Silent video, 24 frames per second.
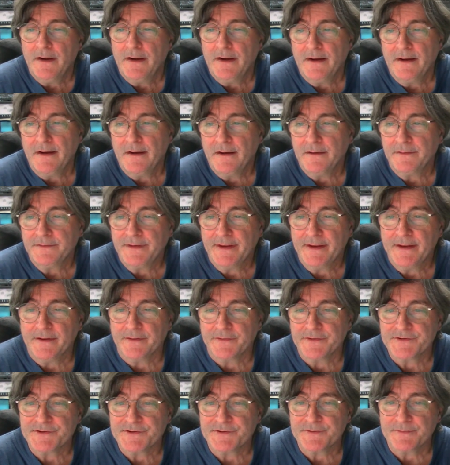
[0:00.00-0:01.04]
Now,
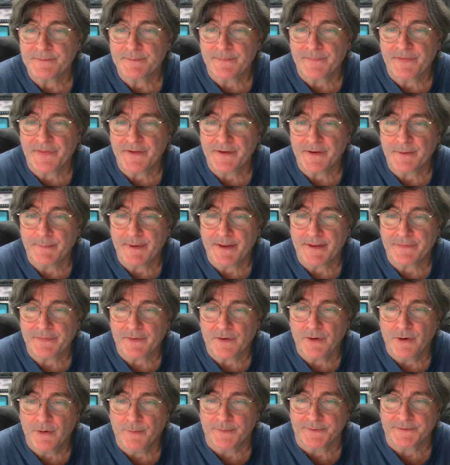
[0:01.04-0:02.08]
this is a thing about the
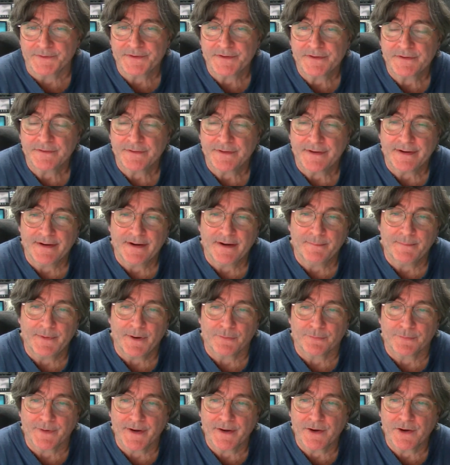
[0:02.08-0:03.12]
comet. A
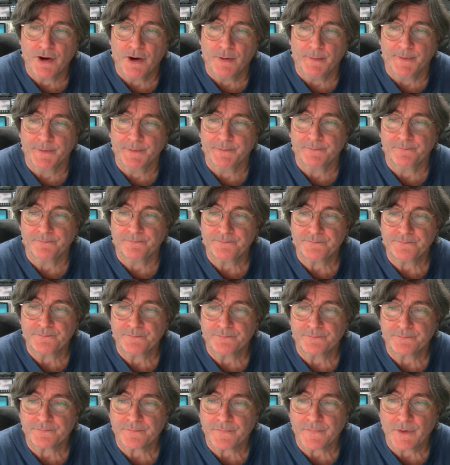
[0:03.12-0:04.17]
rare comet,
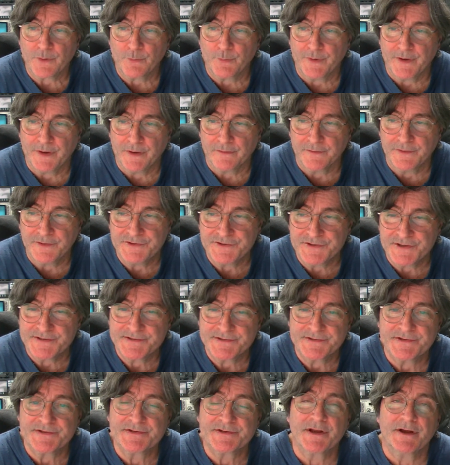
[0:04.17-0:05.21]
we only
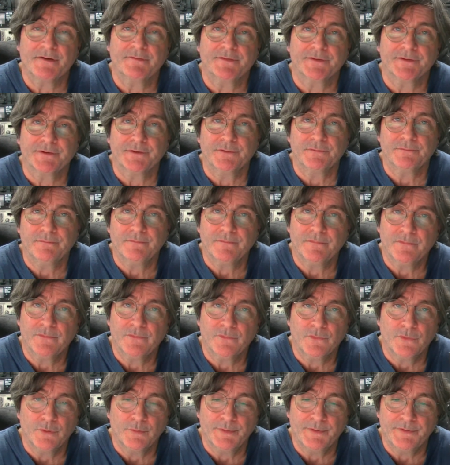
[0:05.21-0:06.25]
just discovered it,
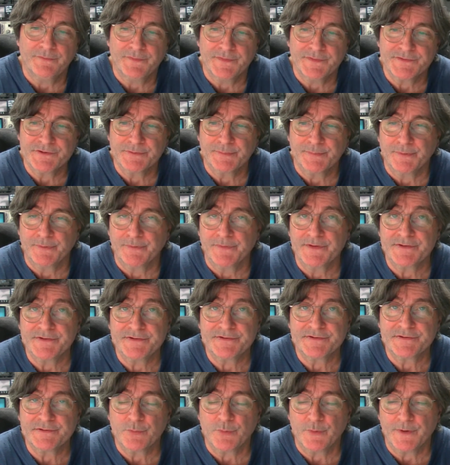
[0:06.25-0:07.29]
will be visible
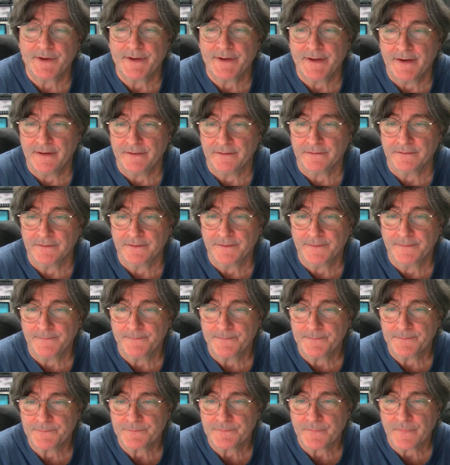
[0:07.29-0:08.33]
this weekend.
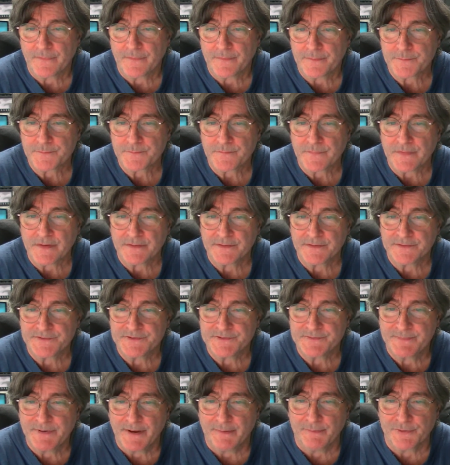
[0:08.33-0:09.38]
This
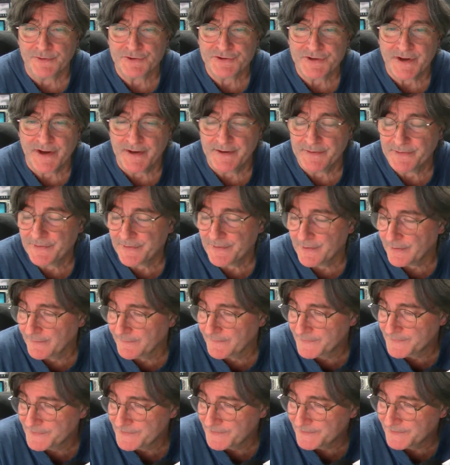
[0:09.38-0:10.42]
is published 8th
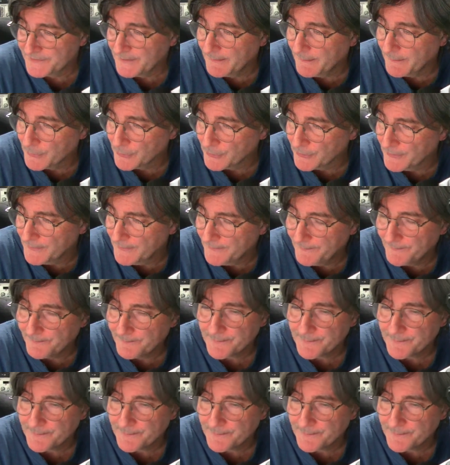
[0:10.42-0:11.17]
of September.